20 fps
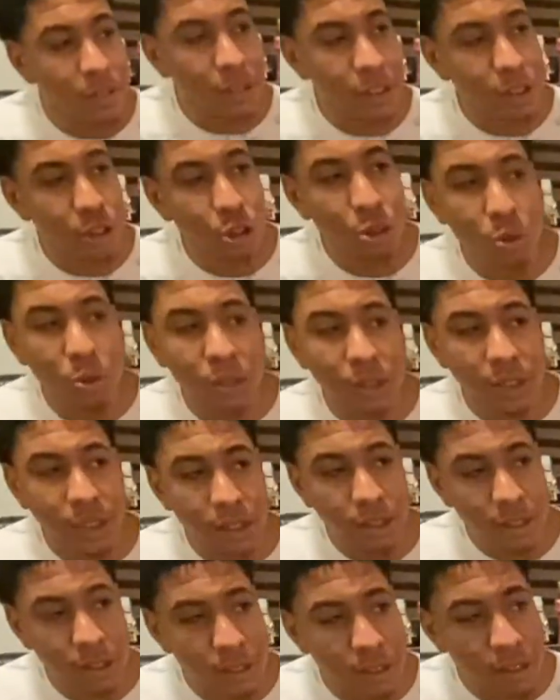two.
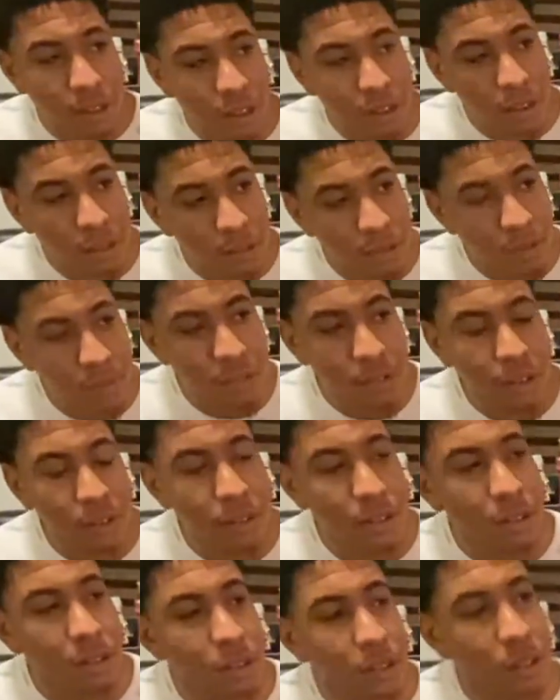We're gonna stop
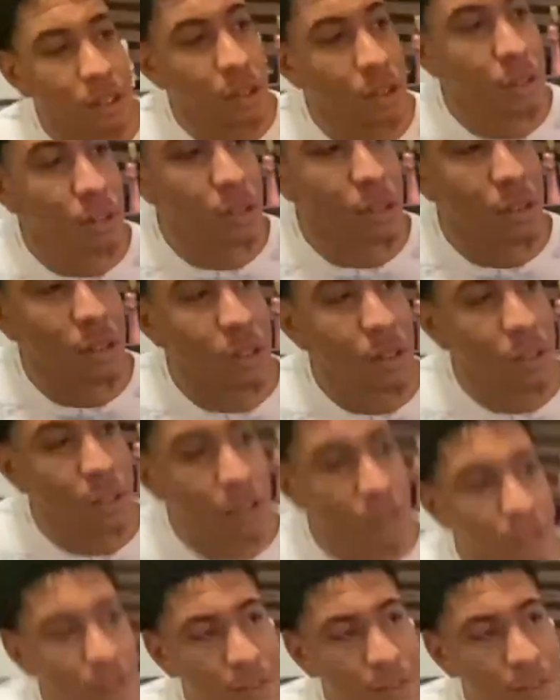right here and be ready for part